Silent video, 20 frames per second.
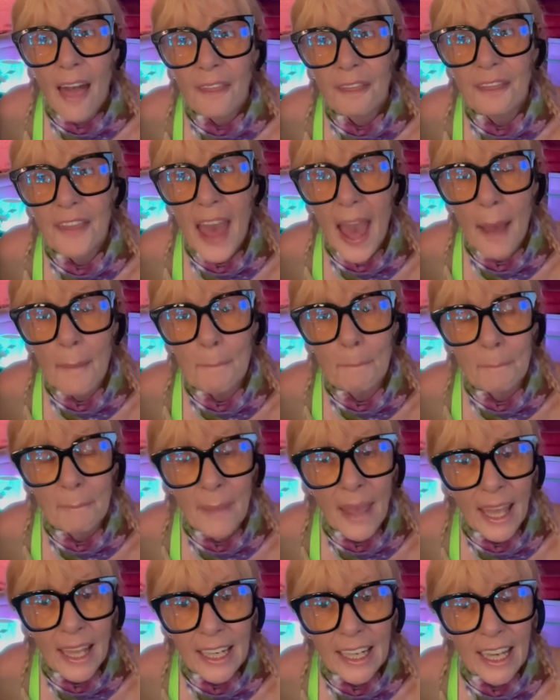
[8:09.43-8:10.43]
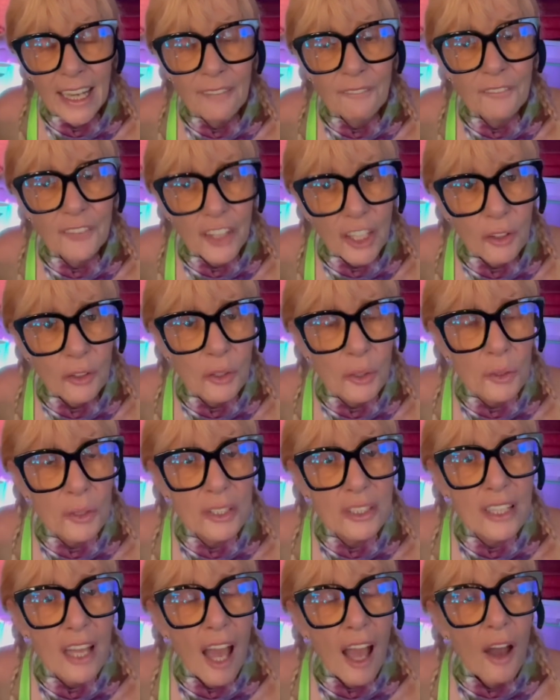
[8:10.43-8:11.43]
that many
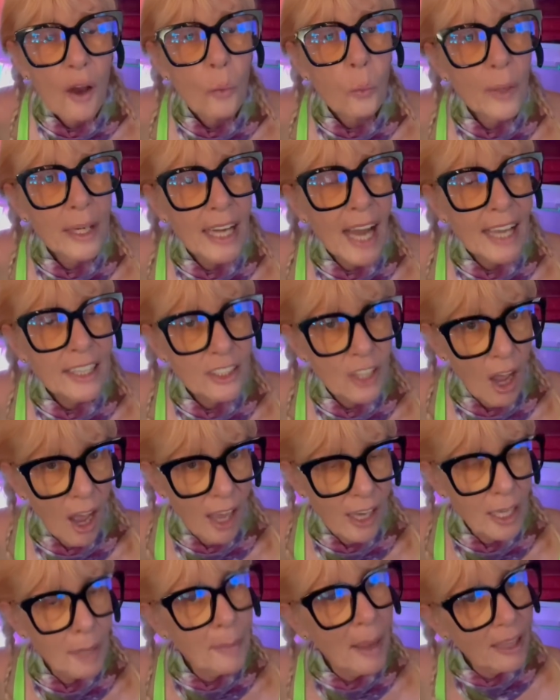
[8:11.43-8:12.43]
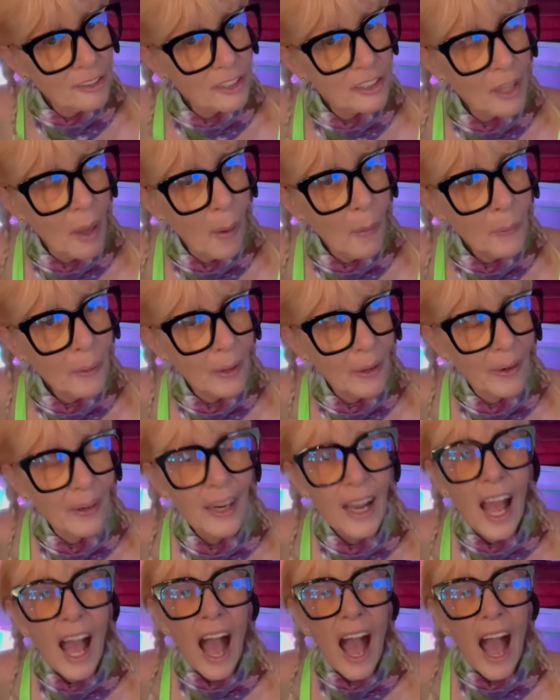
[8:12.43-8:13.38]
views when I talk about solar.